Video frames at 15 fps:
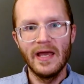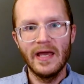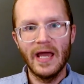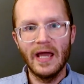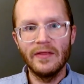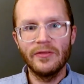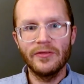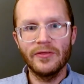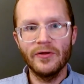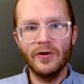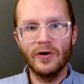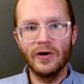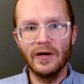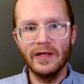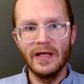And
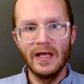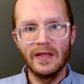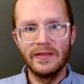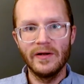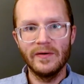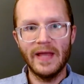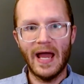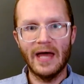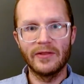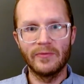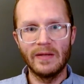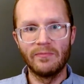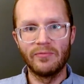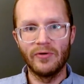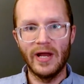third, they're
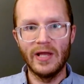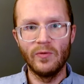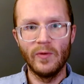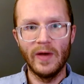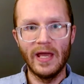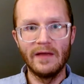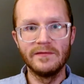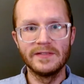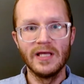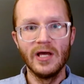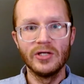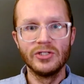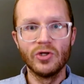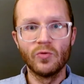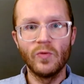gathering brain waves
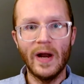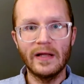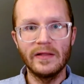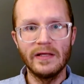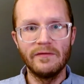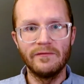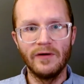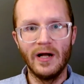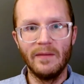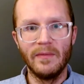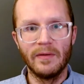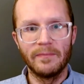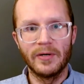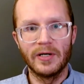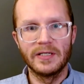directly
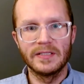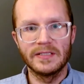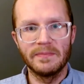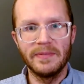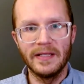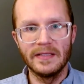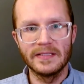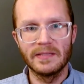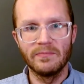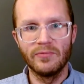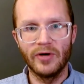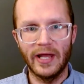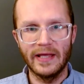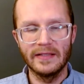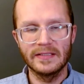from participants'
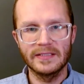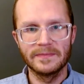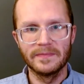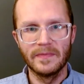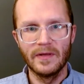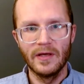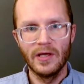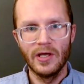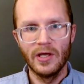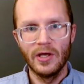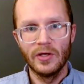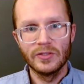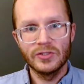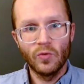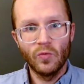brains.
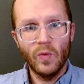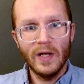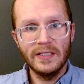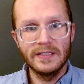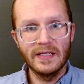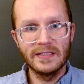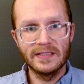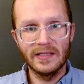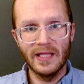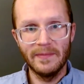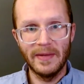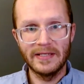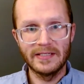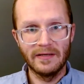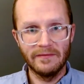So, what does
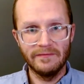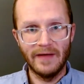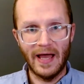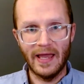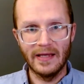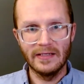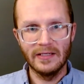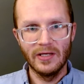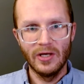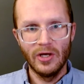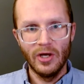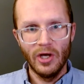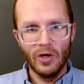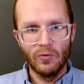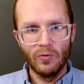Libet find?
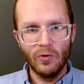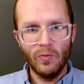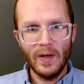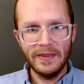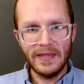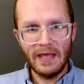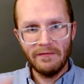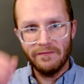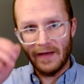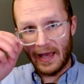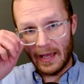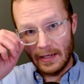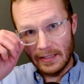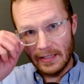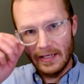Well, what they
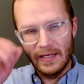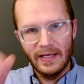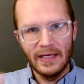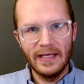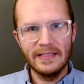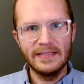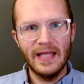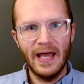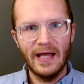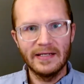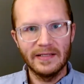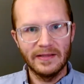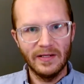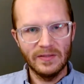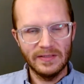find is that
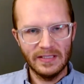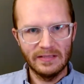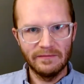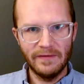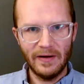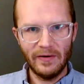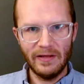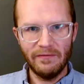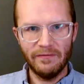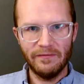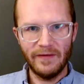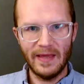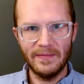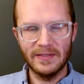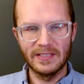there's this very
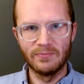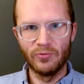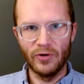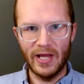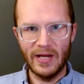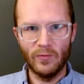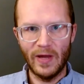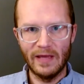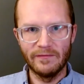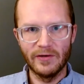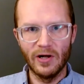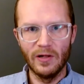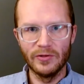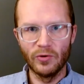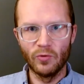famous brainwave
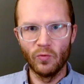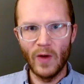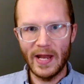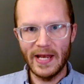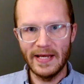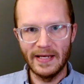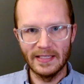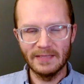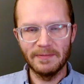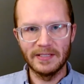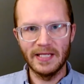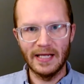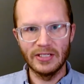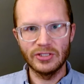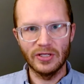called a readiness
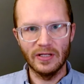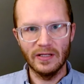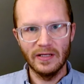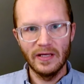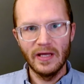potential.